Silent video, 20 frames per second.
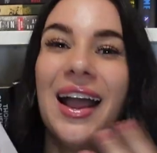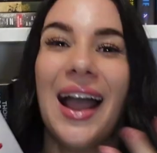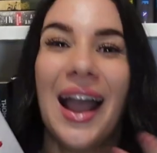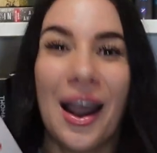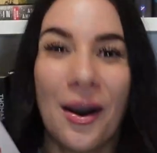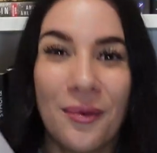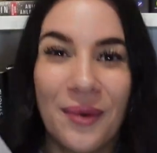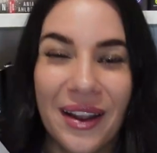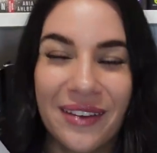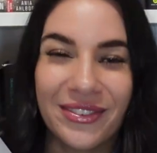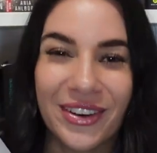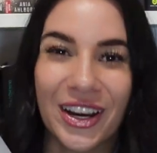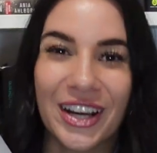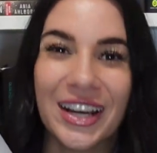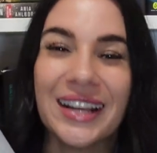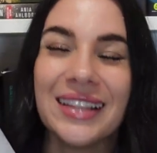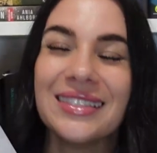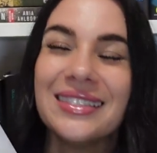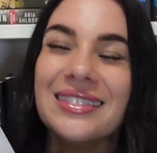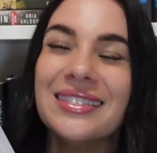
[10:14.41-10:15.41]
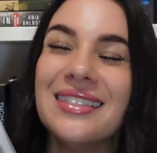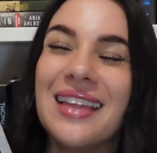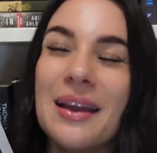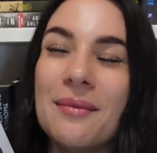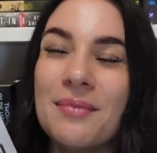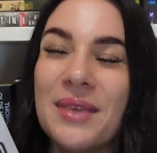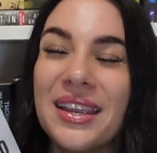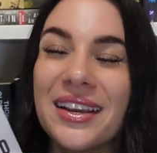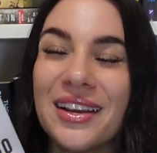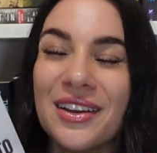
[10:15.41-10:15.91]
However,
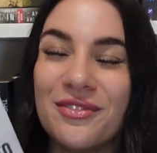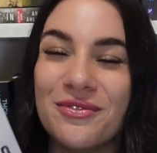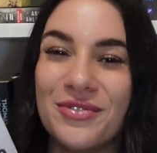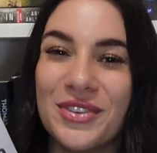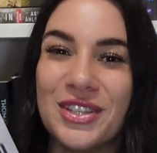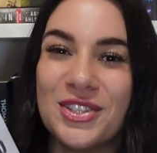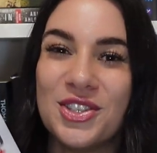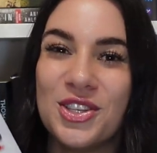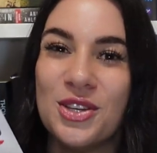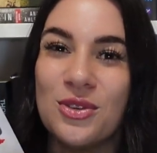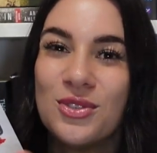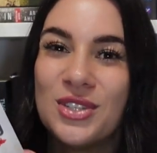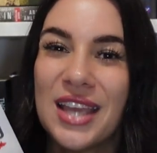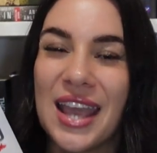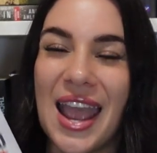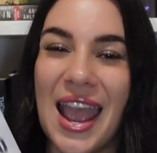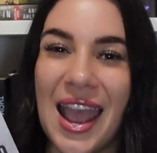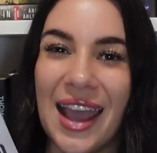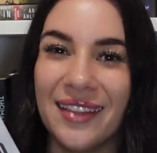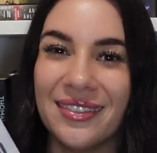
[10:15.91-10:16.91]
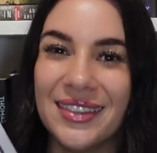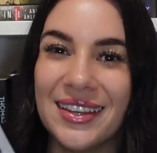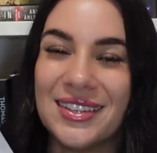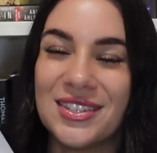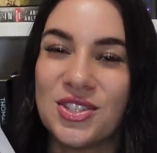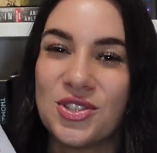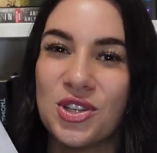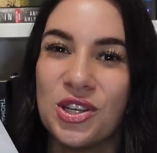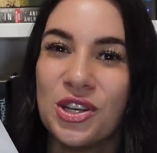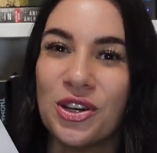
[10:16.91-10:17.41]
let me convince you to add
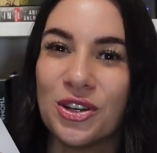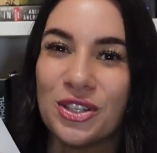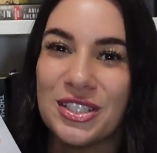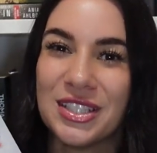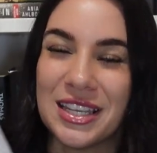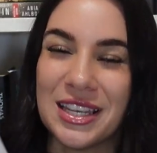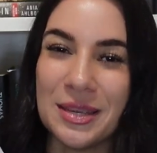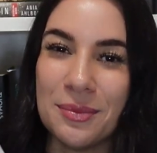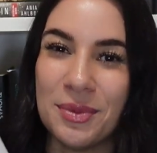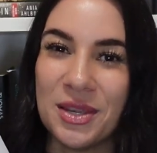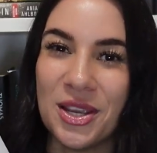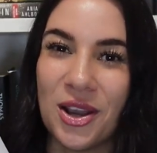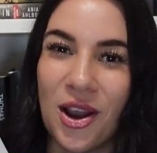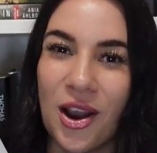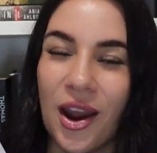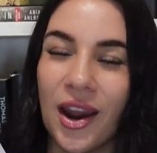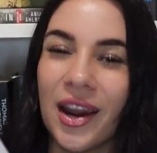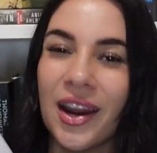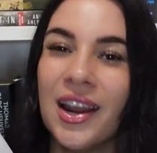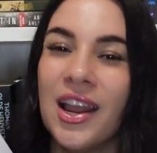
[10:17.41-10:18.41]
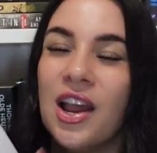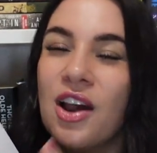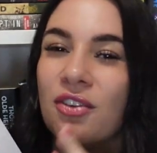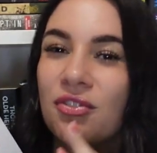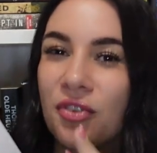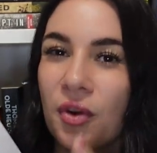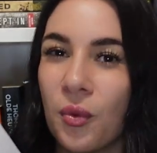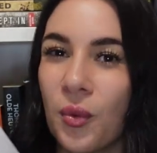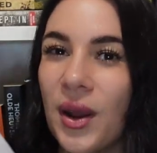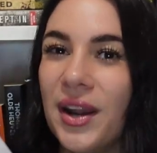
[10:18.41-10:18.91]
this to your TBR
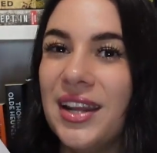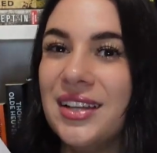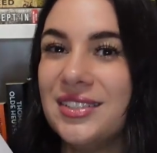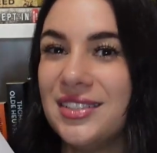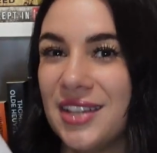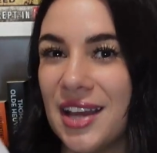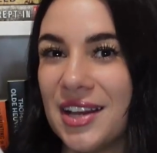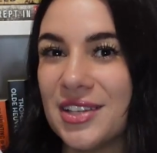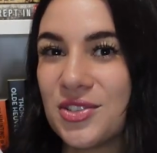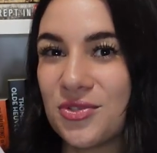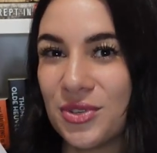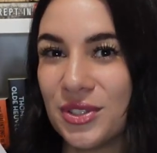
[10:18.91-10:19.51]
for when it does